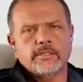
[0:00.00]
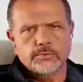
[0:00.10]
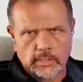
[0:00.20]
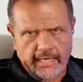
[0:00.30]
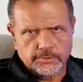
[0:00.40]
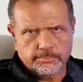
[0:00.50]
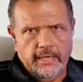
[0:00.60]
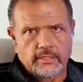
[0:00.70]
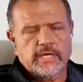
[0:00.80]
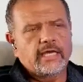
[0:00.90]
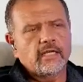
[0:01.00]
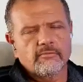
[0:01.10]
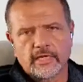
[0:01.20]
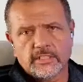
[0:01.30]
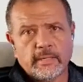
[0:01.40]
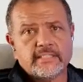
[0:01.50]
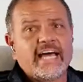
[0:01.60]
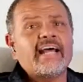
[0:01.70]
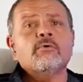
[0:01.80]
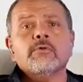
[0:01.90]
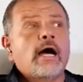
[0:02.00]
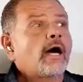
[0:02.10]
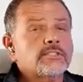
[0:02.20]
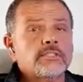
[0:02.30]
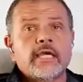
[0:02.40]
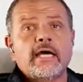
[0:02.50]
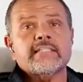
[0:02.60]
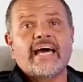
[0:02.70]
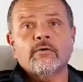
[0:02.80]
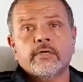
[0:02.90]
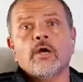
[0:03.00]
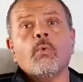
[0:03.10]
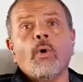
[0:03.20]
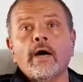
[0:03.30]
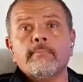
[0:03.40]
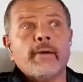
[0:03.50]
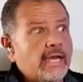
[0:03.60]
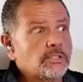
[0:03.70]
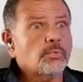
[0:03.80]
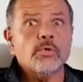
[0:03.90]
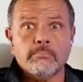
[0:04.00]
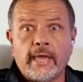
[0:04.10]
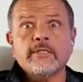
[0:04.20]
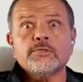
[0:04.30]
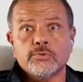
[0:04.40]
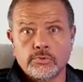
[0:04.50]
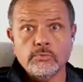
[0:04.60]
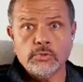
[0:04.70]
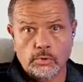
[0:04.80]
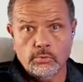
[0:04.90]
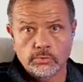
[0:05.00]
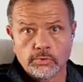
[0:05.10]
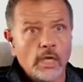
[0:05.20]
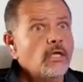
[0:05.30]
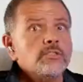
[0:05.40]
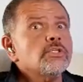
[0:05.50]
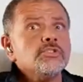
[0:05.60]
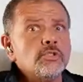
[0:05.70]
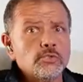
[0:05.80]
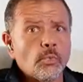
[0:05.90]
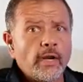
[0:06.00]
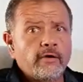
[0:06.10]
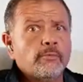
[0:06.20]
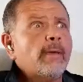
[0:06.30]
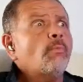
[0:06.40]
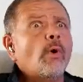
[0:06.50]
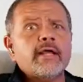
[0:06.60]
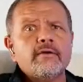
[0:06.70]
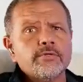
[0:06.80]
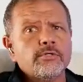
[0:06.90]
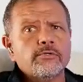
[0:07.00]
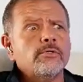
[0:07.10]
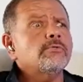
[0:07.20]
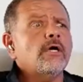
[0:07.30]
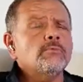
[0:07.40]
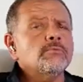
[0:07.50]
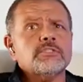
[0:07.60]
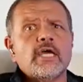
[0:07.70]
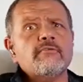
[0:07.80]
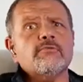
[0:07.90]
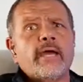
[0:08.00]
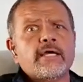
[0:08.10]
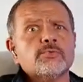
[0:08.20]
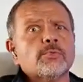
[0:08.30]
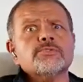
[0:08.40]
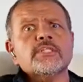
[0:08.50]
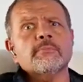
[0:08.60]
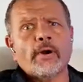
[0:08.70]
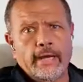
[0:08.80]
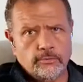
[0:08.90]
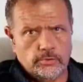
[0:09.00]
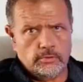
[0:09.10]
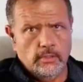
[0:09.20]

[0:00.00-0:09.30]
use LastPass. I love LastPass. I don't honestly, guys. I don't care what password manager you use. Just use one of them. And whatever you do, don't save the passwords in the browser.